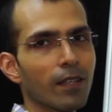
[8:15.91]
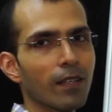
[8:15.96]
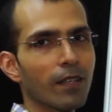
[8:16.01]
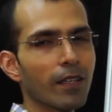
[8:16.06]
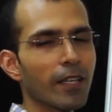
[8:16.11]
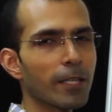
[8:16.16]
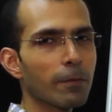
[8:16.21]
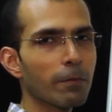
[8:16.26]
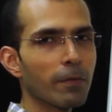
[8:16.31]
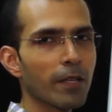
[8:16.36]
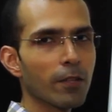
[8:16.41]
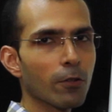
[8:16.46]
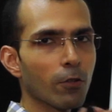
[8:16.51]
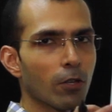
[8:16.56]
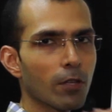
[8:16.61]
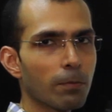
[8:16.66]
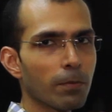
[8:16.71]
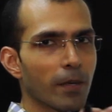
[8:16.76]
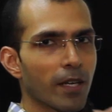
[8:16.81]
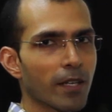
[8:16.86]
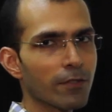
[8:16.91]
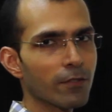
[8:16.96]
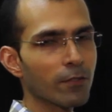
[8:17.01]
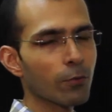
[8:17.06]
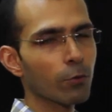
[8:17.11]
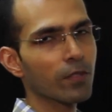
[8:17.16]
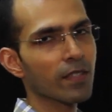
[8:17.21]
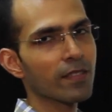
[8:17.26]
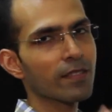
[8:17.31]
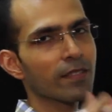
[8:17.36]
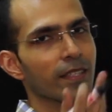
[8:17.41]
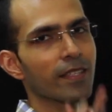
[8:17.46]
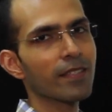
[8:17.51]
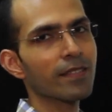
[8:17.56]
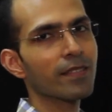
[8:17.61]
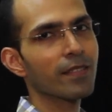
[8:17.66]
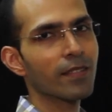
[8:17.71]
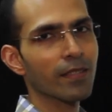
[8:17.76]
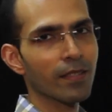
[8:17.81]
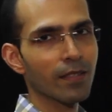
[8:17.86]
It may not pass through the
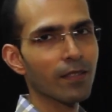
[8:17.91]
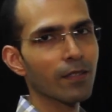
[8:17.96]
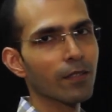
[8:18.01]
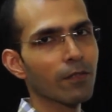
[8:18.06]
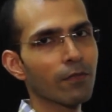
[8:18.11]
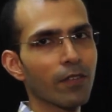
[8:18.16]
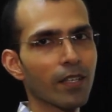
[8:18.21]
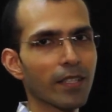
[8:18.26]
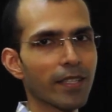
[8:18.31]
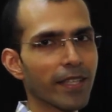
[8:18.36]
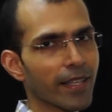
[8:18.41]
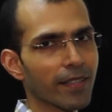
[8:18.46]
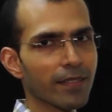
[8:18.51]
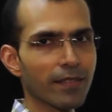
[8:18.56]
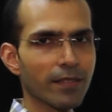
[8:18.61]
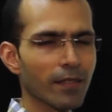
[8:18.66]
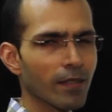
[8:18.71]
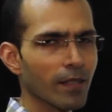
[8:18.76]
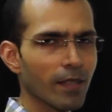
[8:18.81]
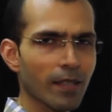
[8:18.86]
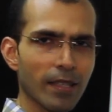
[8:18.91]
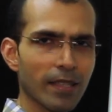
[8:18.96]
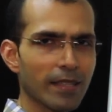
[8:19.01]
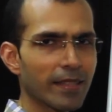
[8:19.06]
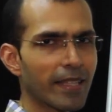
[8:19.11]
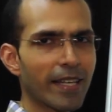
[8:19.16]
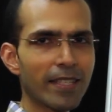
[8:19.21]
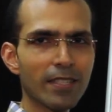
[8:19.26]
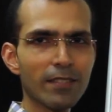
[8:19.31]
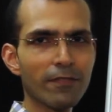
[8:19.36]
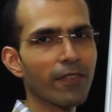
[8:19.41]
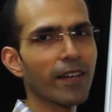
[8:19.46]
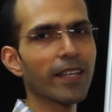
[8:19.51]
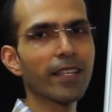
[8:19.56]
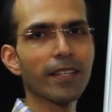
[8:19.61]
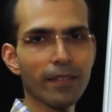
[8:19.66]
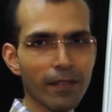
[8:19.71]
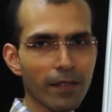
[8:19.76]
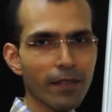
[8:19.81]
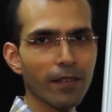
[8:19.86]
6th vertex. That's
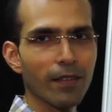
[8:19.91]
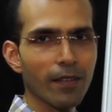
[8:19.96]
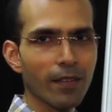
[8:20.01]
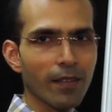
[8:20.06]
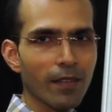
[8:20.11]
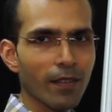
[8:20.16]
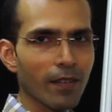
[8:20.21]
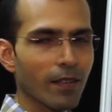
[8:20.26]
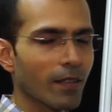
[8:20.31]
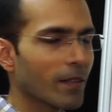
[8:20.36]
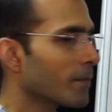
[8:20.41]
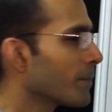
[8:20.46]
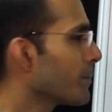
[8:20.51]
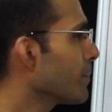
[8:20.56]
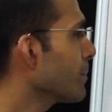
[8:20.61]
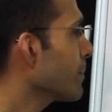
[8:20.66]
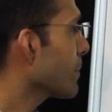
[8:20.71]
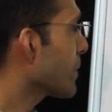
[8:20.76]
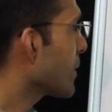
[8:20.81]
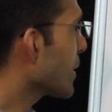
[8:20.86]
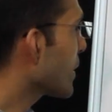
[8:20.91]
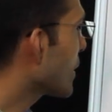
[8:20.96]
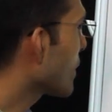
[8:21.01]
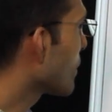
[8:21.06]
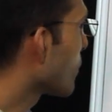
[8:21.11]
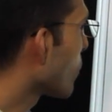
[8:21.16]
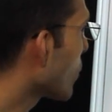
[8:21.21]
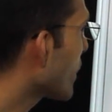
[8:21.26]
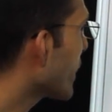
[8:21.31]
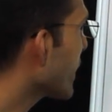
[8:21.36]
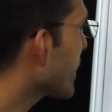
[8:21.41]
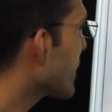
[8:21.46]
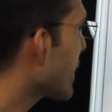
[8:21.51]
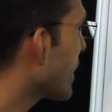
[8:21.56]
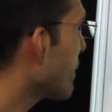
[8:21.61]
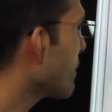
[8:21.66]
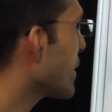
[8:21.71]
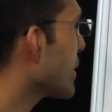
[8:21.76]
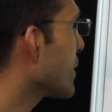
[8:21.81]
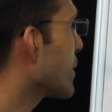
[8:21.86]
fine. In the board
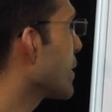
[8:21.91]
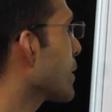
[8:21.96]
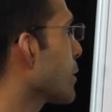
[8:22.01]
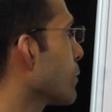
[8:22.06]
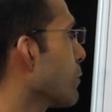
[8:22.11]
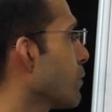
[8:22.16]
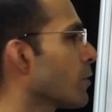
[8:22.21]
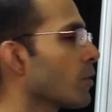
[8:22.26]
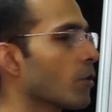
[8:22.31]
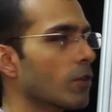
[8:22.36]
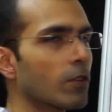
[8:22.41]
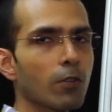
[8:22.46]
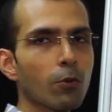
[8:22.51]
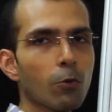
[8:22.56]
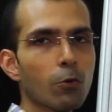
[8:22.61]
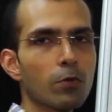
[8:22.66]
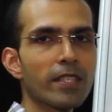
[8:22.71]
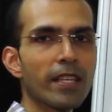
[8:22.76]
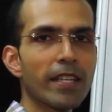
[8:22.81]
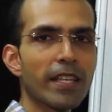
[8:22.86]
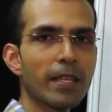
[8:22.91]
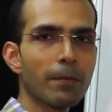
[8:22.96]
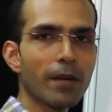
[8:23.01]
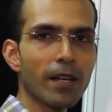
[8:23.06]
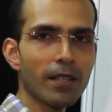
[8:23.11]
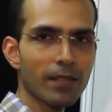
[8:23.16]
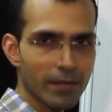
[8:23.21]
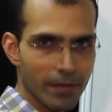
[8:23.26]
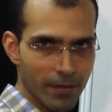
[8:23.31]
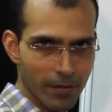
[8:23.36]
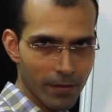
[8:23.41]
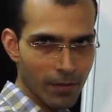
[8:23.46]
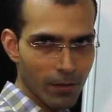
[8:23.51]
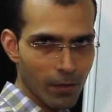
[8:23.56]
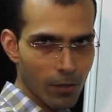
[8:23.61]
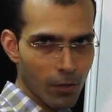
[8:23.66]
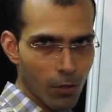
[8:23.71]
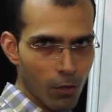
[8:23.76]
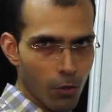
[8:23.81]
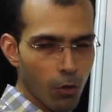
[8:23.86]
exam, either you will not lose any marks,
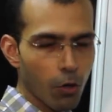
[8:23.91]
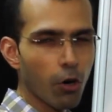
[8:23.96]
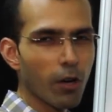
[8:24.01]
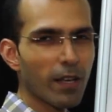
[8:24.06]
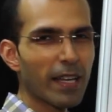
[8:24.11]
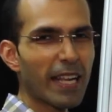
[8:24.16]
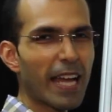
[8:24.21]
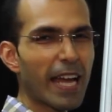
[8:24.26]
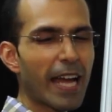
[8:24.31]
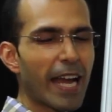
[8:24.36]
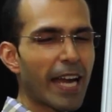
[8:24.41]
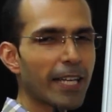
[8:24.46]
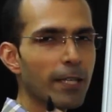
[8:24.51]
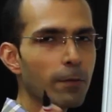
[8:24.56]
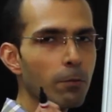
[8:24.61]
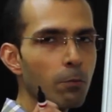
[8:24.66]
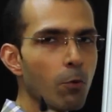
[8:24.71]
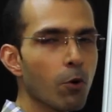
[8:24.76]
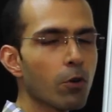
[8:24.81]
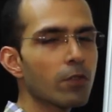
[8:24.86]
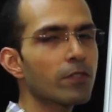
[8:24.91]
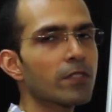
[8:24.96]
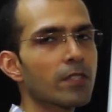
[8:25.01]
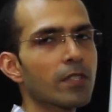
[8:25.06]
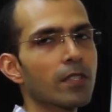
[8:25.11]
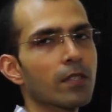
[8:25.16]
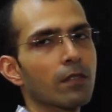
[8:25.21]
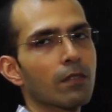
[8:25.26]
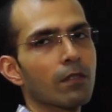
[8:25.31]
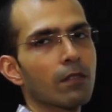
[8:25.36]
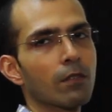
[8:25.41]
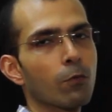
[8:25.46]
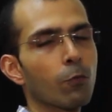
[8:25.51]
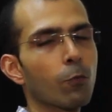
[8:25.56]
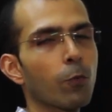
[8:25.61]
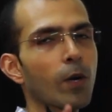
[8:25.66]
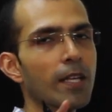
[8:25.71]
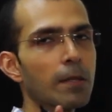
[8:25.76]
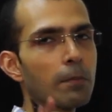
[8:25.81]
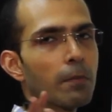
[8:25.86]
or at most
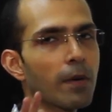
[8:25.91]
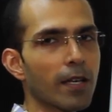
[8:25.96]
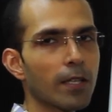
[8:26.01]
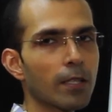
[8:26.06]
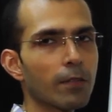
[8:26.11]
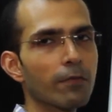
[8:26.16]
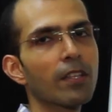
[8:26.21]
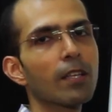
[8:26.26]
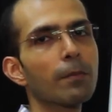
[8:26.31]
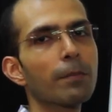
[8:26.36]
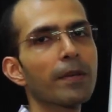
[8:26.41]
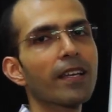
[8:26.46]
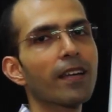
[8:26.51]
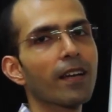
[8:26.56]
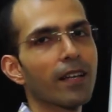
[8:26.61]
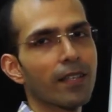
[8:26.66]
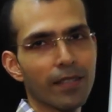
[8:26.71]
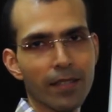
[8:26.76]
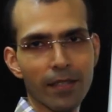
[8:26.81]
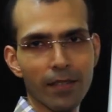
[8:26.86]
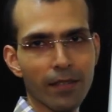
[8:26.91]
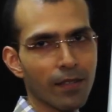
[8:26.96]
1 mark will be cut.